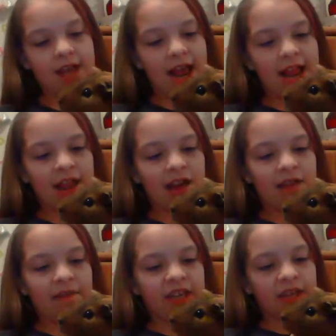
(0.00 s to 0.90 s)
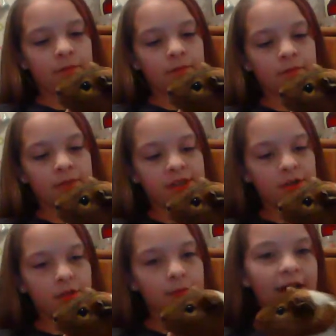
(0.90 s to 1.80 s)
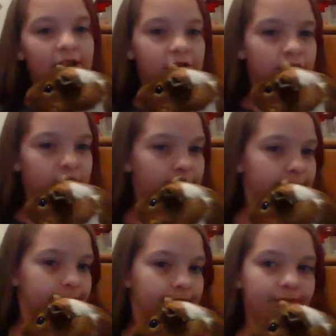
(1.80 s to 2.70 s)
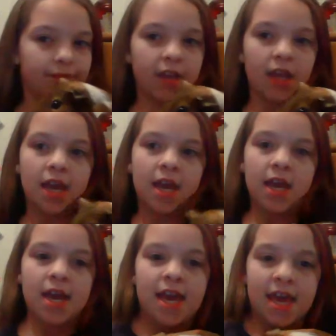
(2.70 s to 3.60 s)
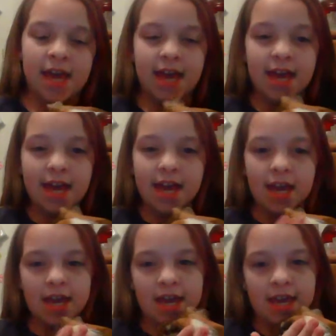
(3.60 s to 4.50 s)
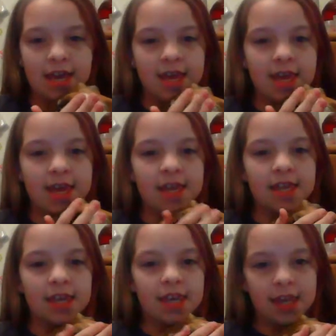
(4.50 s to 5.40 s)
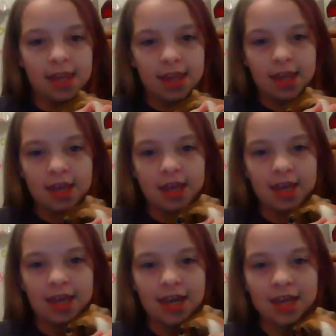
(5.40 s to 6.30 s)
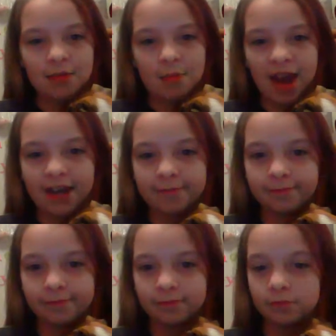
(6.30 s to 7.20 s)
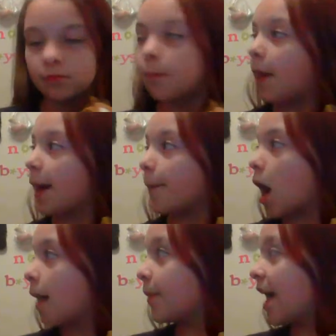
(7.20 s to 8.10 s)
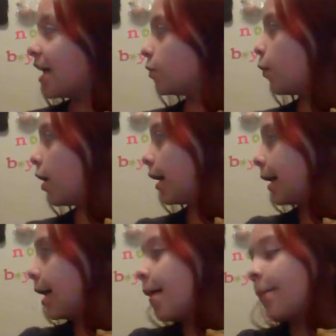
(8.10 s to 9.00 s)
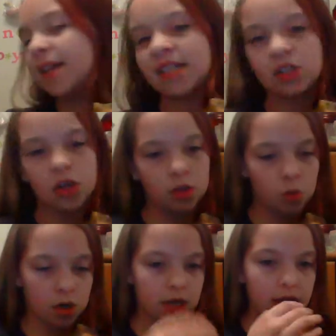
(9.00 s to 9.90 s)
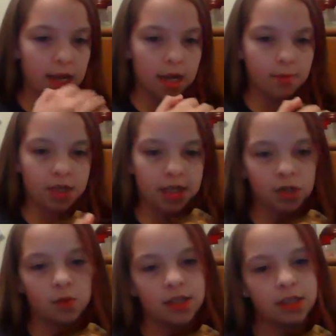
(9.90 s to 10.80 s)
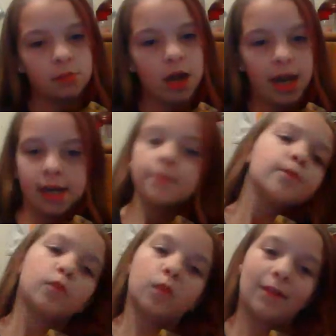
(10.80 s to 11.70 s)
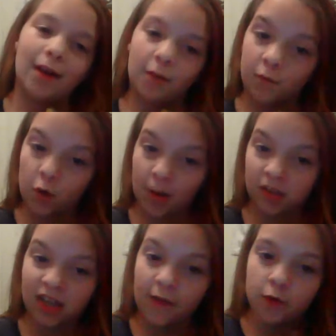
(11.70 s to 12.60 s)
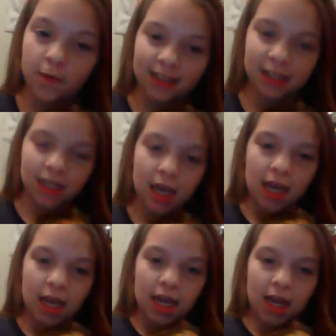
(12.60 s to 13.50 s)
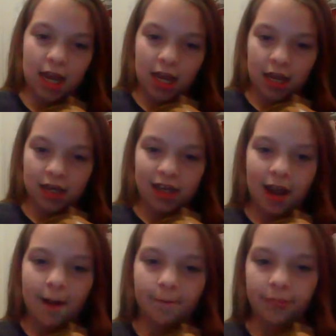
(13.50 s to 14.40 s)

I love him so much. He is is it's it's mine. My mom has one. My sister has one, but this one's mine. We've had him for about seven months, and yeah,